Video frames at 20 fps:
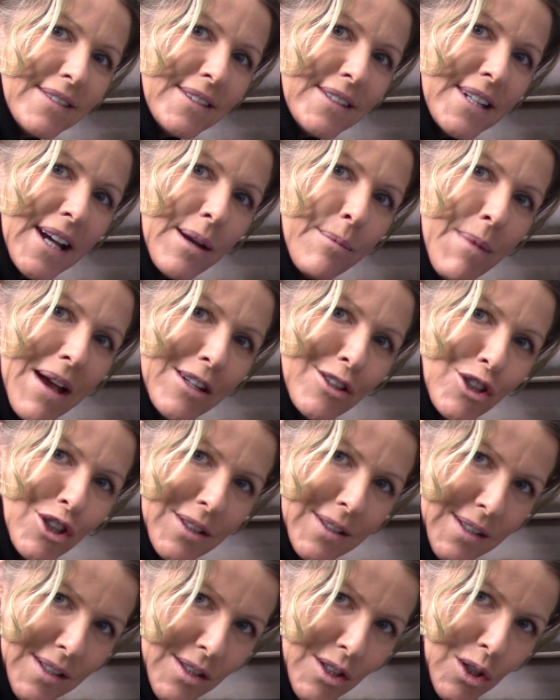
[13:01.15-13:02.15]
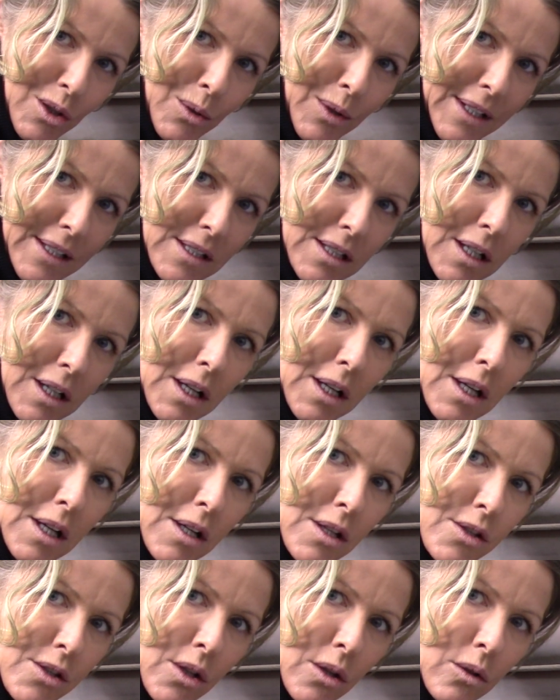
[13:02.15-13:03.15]
dimensions to it.
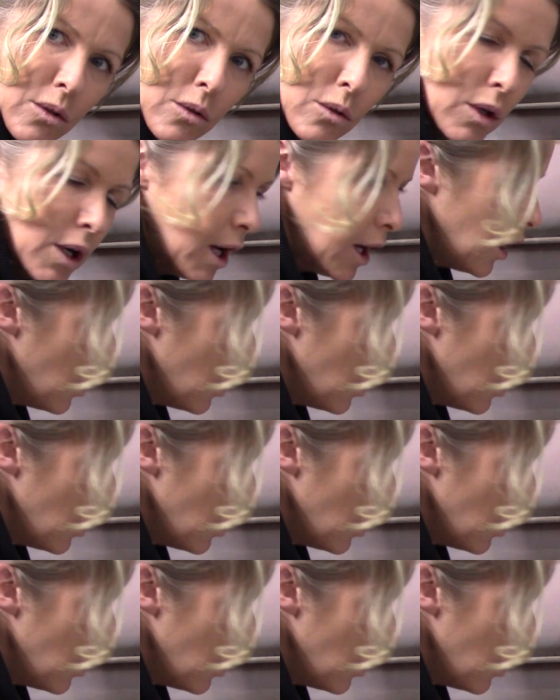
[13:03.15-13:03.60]
So